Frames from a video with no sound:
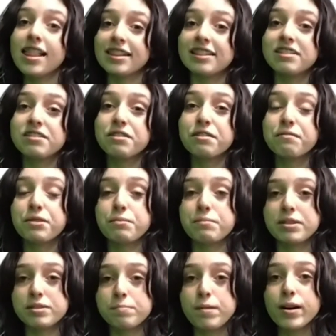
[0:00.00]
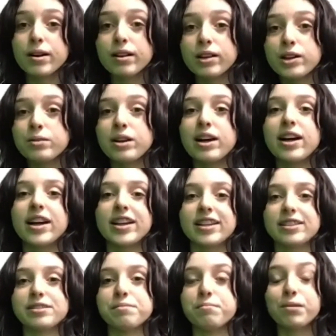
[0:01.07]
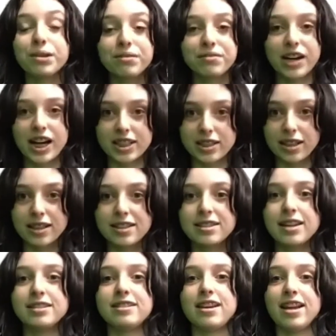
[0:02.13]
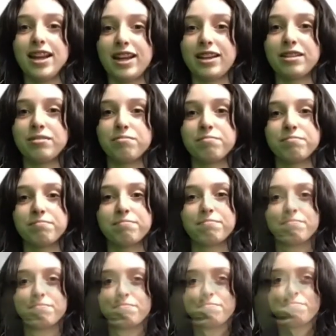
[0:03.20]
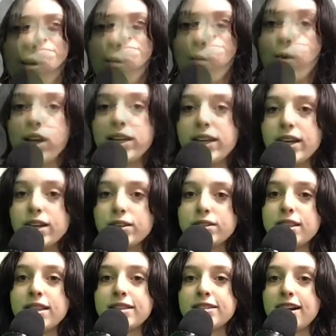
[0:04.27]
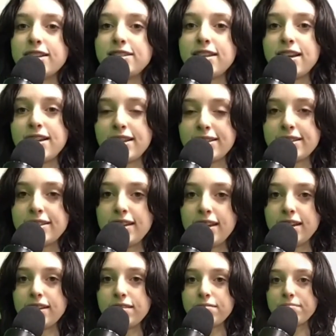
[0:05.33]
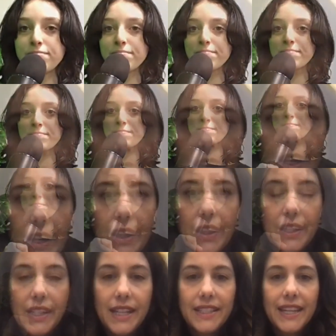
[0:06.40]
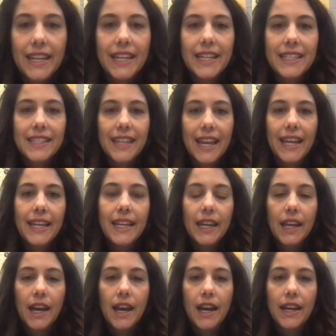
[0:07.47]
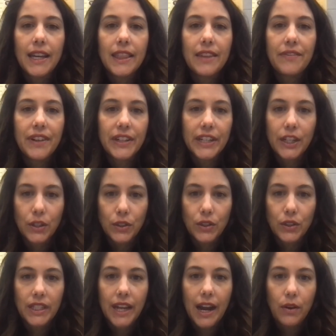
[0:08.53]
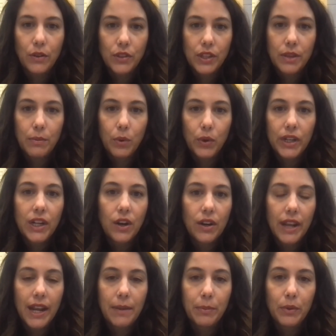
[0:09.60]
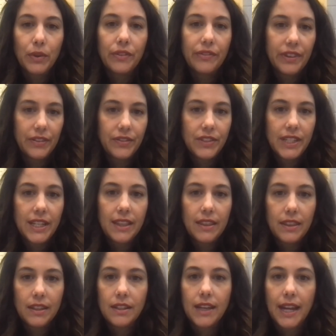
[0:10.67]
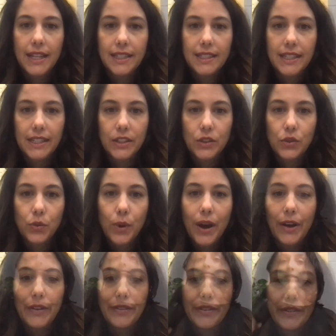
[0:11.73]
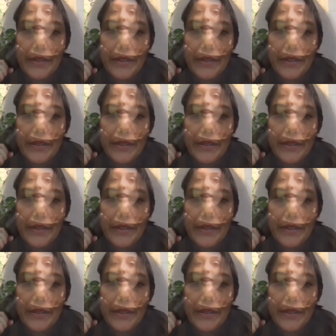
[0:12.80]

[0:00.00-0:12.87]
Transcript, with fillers: Let's interview Miss Bartolotta and get some more facts on the Titanic. What year did the Titanic sink? The Titanic sank uh, in the very early hours of the morning on April 15th, 1912.